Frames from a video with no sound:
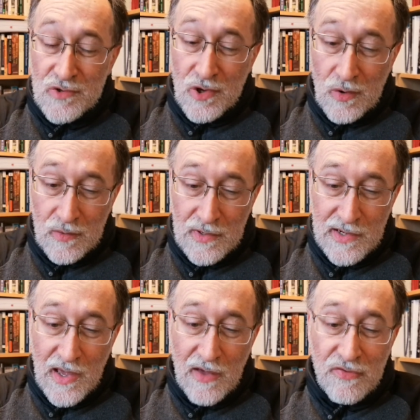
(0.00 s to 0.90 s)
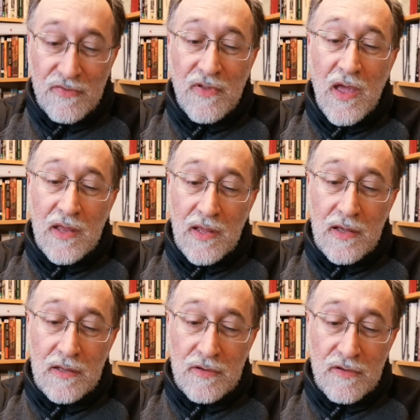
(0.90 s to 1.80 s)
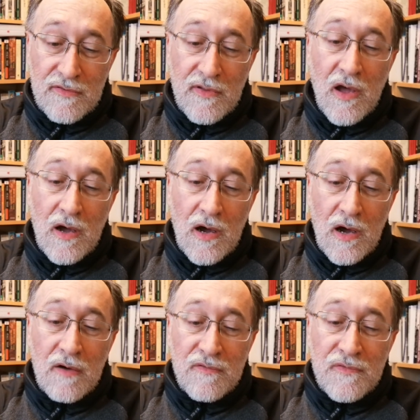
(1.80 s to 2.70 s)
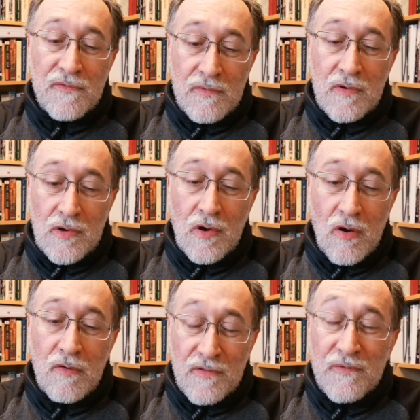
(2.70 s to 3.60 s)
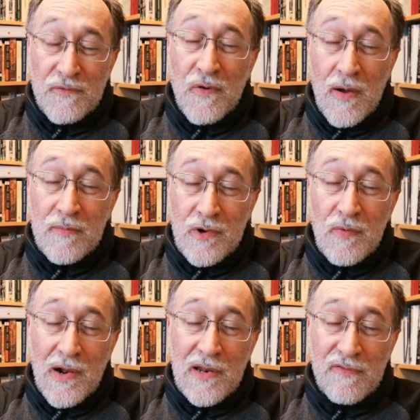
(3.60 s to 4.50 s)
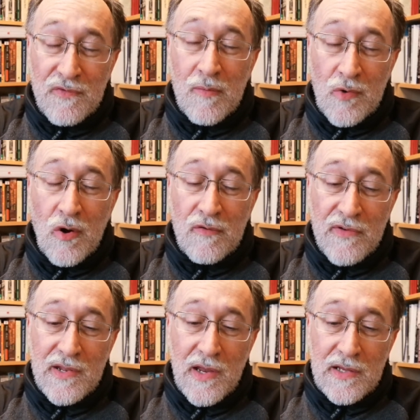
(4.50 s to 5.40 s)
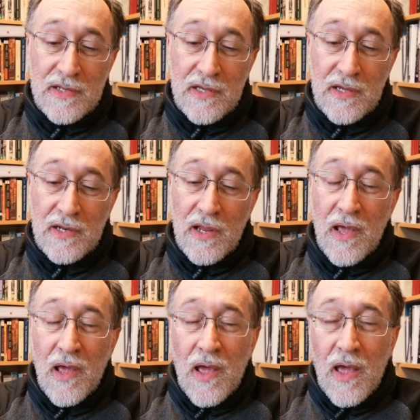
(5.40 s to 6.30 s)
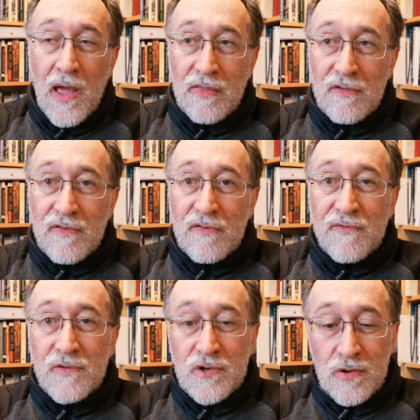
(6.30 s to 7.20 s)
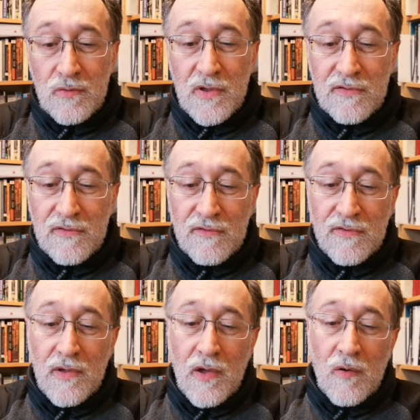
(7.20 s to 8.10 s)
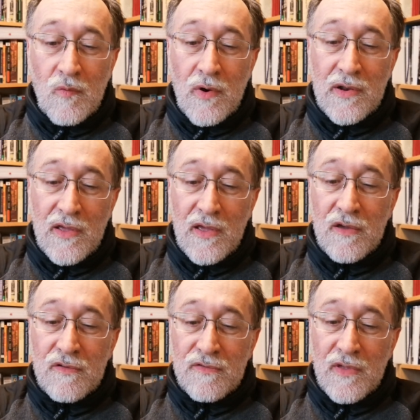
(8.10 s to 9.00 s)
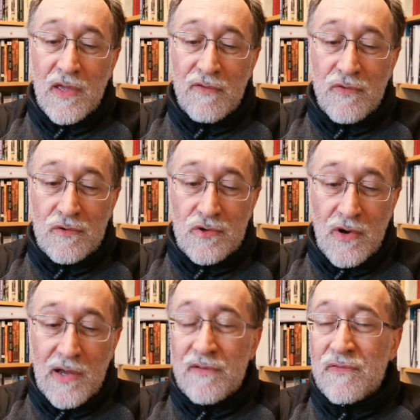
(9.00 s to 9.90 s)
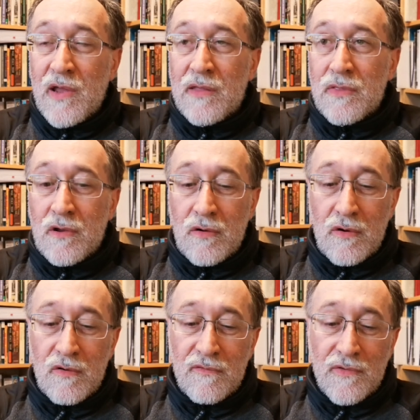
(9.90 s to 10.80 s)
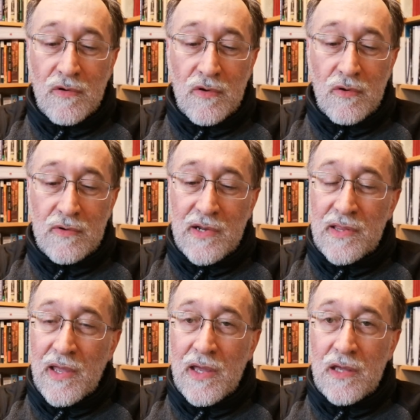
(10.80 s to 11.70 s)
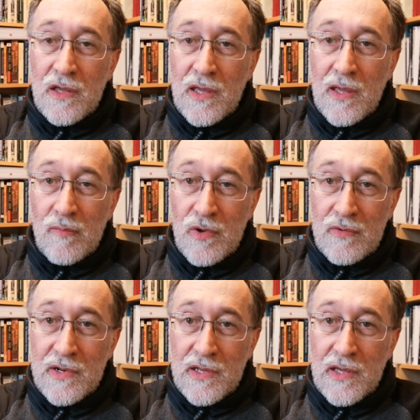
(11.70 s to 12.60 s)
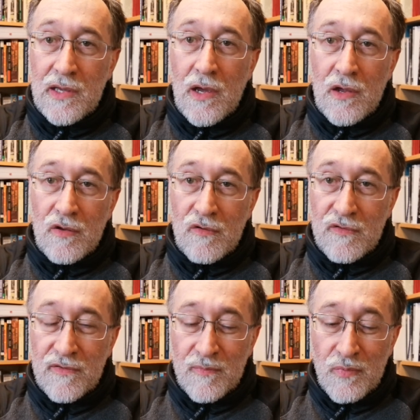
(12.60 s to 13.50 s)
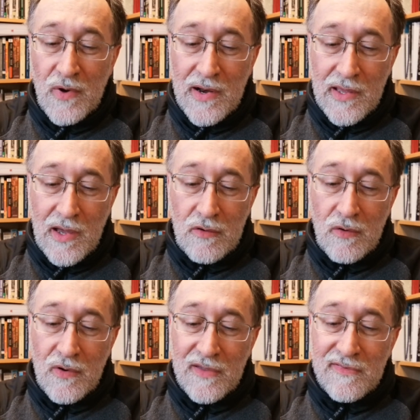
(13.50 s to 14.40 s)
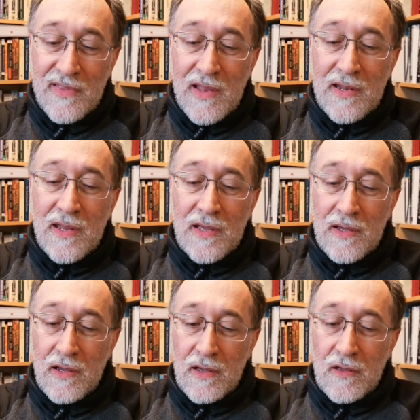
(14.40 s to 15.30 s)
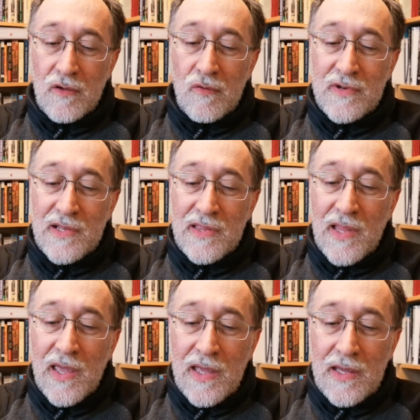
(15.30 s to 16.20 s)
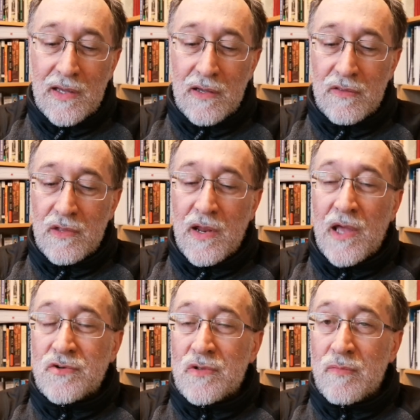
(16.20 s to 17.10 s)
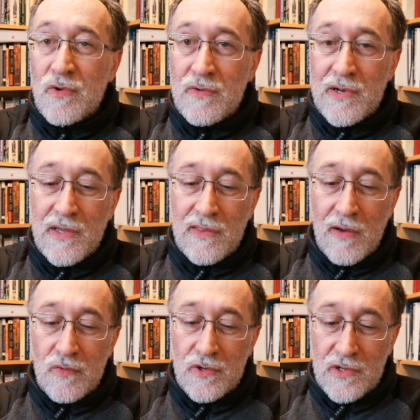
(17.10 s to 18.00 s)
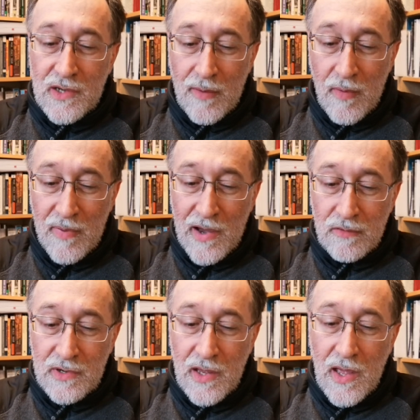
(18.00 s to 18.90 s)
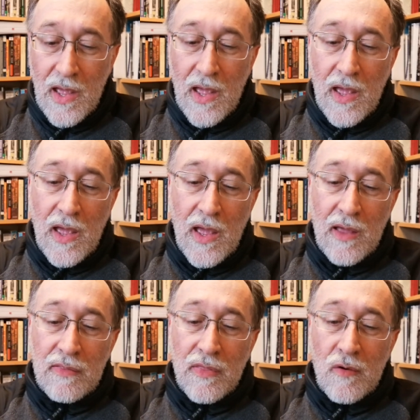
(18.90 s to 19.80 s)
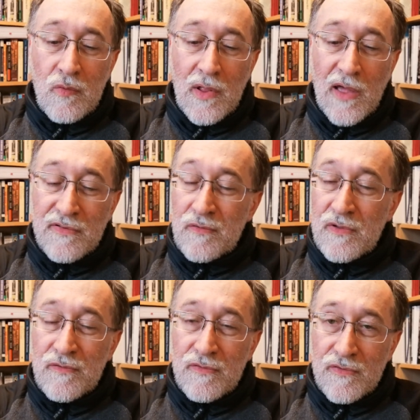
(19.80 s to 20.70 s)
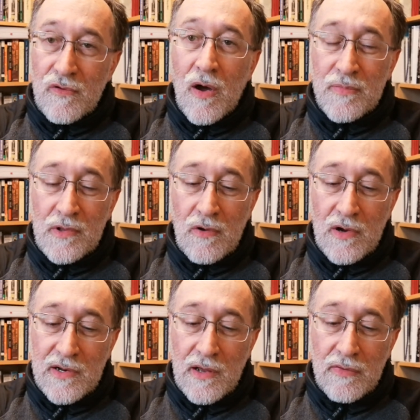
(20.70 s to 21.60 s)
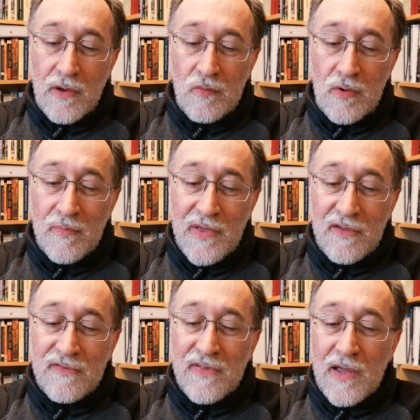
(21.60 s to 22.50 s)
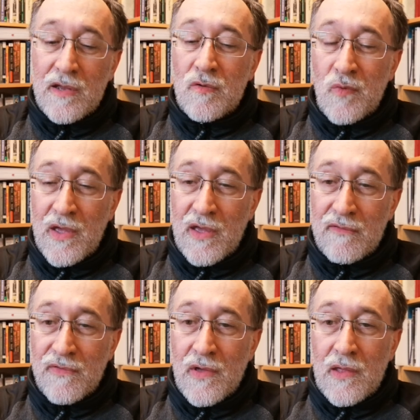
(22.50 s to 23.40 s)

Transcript: total deaths and illness of directly from COVID-19. And this is for two reasons. One is if you try to flatten the curve, you're delaying immunity. You're spreading out, you're extending, you're delaying the natural immunity that would come about. And there will, as soon as you stop the lockdown, there will be a second wave,